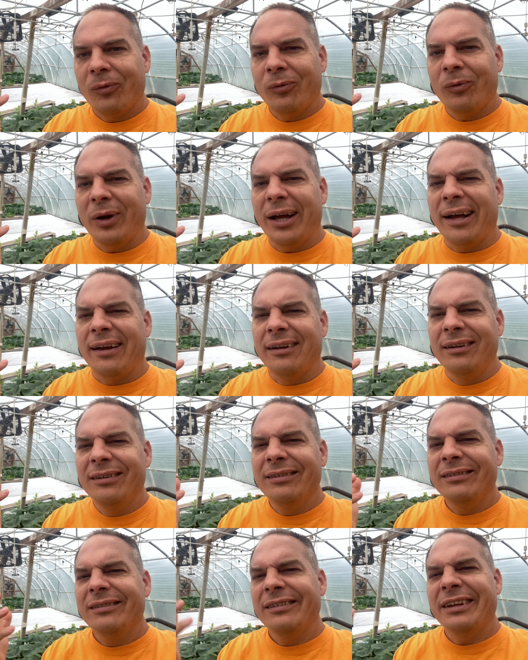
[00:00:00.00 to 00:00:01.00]
Well,
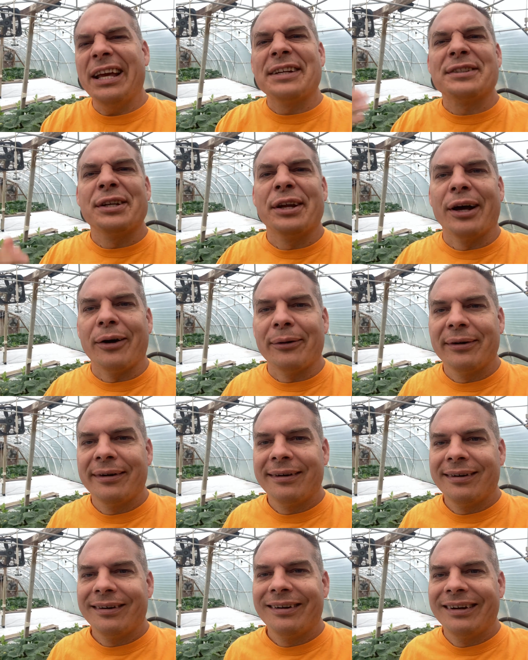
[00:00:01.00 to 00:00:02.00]
yes and no.
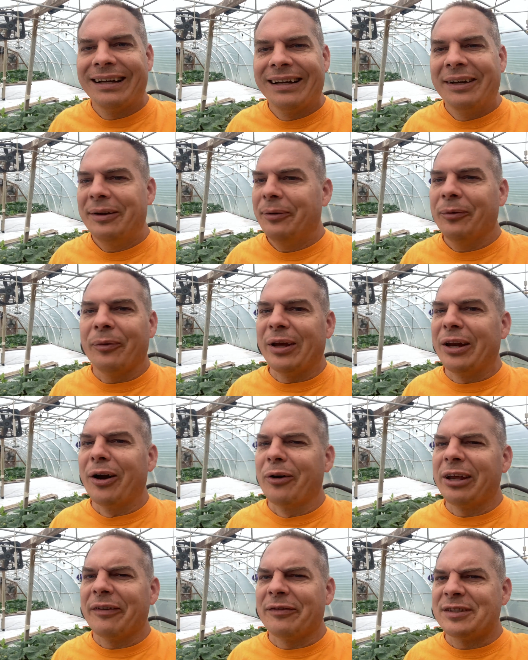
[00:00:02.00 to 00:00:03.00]
We
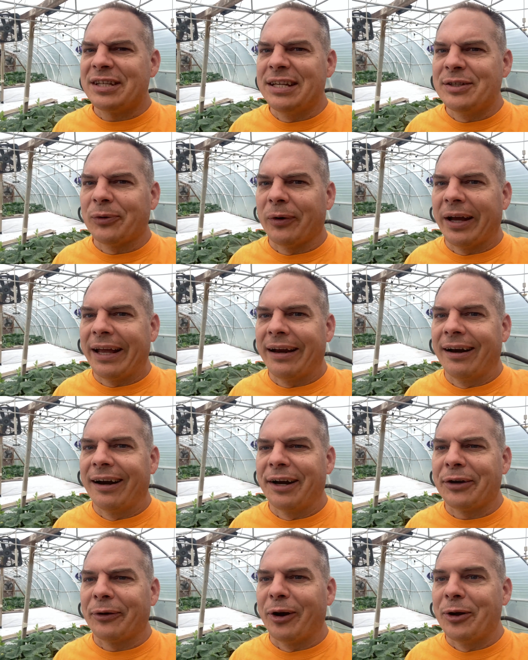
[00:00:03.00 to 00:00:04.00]
don't give seeds away here
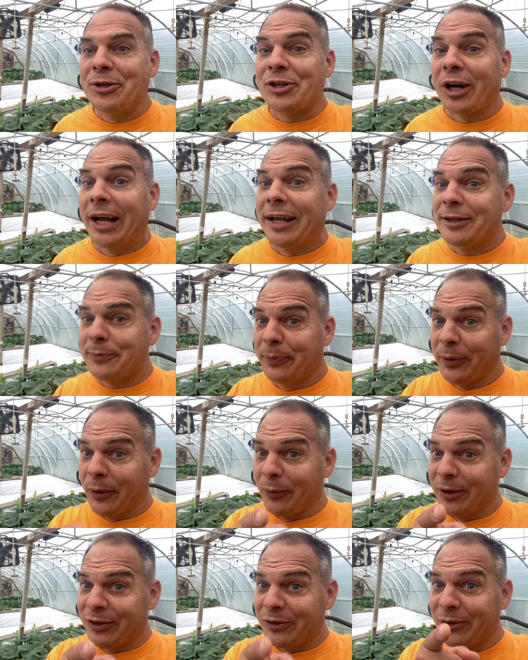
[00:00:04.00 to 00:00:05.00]
at Growing Giants, but
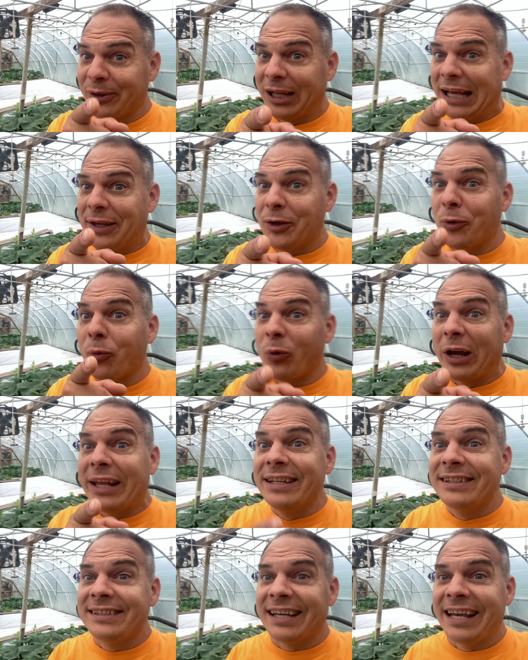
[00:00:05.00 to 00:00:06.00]
we do let you
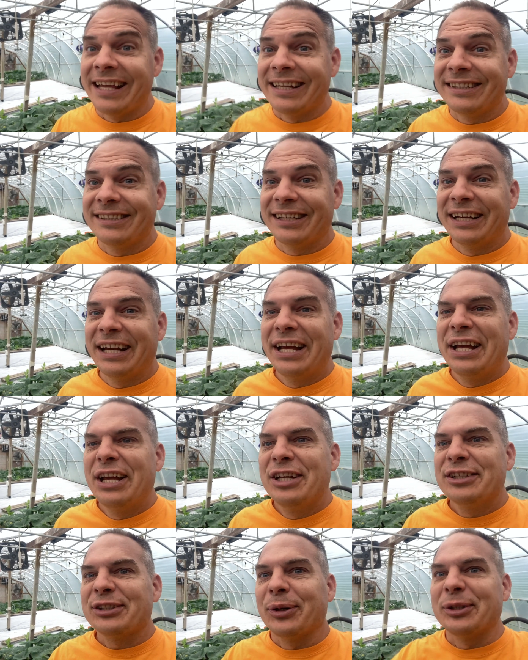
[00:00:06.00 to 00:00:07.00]
win seeds.
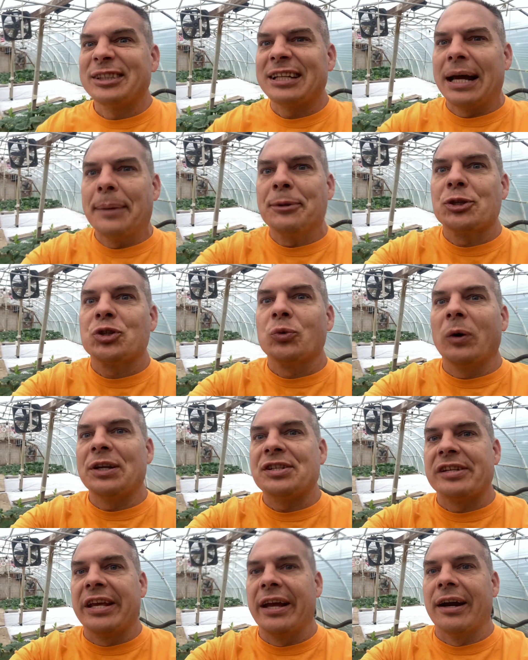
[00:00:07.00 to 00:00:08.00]
So it's time to
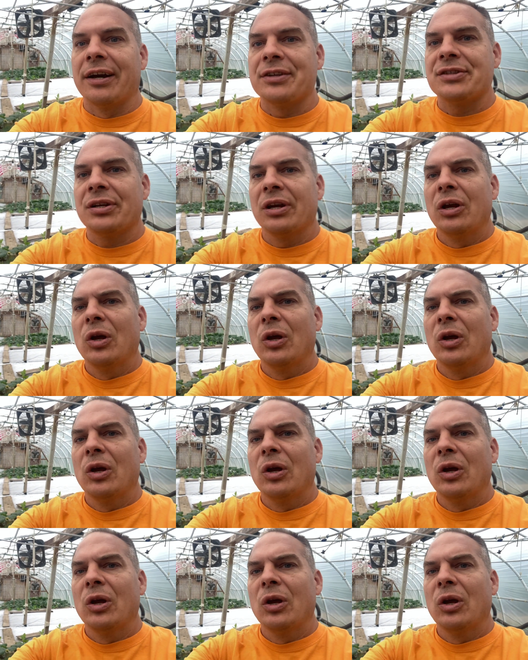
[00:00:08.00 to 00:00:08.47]
switch gears.